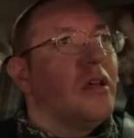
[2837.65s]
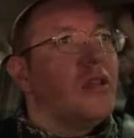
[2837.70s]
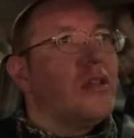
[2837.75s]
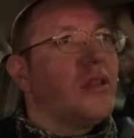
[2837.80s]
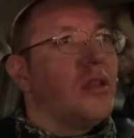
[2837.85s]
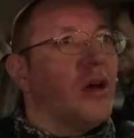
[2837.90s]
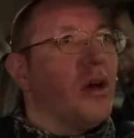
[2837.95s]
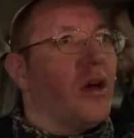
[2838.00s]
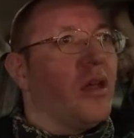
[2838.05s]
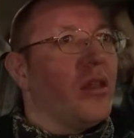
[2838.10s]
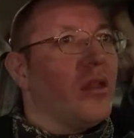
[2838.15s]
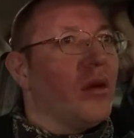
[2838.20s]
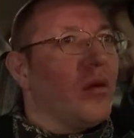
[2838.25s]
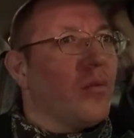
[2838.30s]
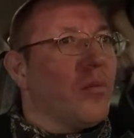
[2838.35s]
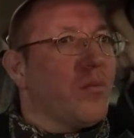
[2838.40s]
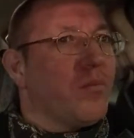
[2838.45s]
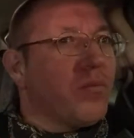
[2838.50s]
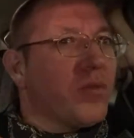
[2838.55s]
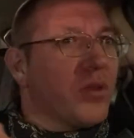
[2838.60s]

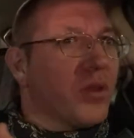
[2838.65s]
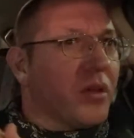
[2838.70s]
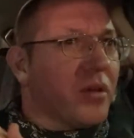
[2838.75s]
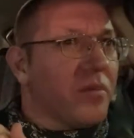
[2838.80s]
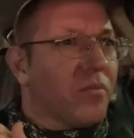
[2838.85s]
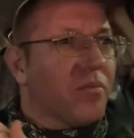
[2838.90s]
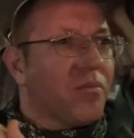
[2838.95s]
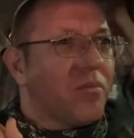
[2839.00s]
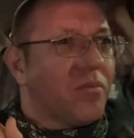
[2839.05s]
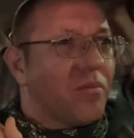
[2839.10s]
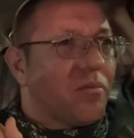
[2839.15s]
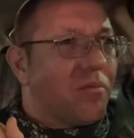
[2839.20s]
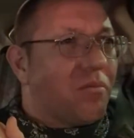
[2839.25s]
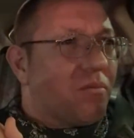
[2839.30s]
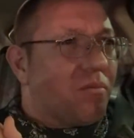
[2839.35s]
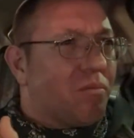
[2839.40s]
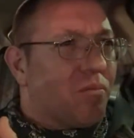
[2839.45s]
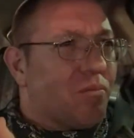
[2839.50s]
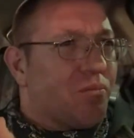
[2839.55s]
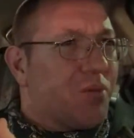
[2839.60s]
the
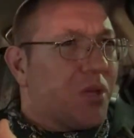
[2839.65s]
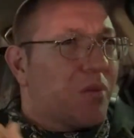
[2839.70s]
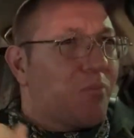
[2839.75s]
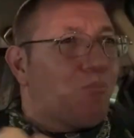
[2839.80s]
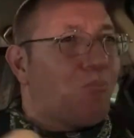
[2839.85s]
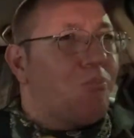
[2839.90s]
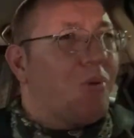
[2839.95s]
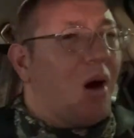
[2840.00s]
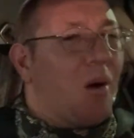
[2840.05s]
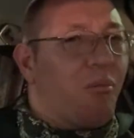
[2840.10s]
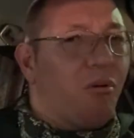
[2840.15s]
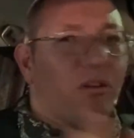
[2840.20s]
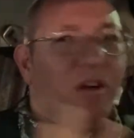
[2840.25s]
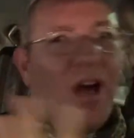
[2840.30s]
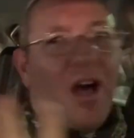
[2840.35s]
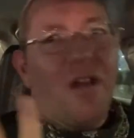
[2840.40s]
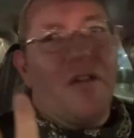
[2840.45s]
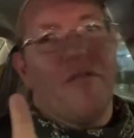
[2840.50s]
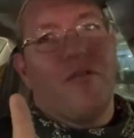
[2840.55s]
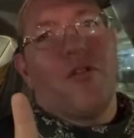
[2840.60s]
big
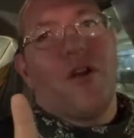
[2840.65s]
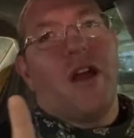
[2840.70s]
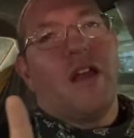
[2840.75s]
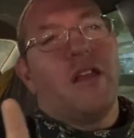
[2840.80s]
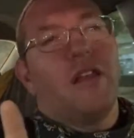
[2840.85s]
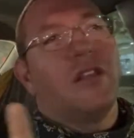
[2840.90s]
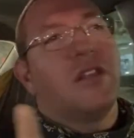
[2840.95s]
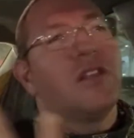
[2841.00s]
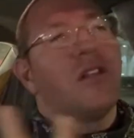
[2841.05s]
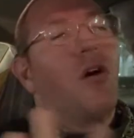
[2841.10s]
bubble out of, right,